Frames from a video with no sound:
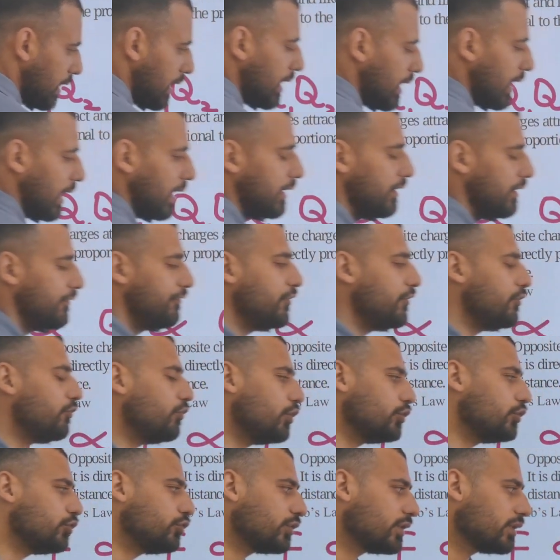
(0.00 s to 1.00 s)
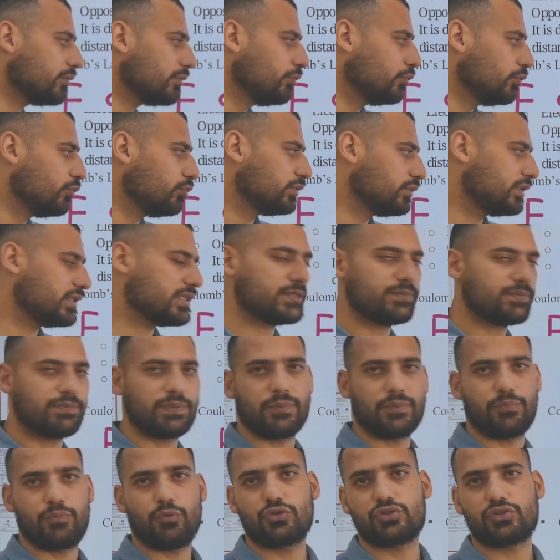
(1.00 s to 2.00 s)
And if you want to remove this
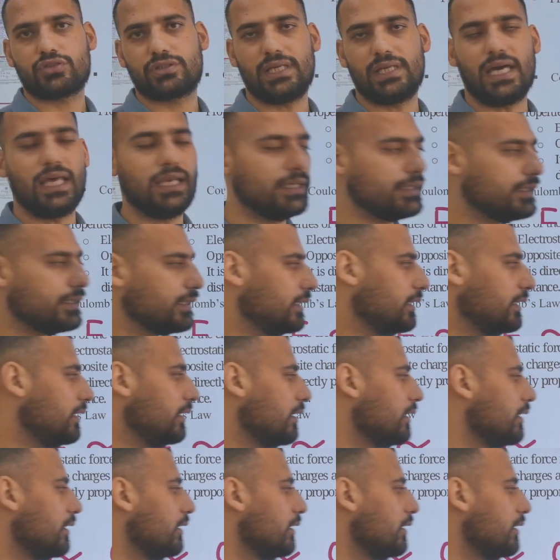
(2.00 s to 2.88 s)
proportionality,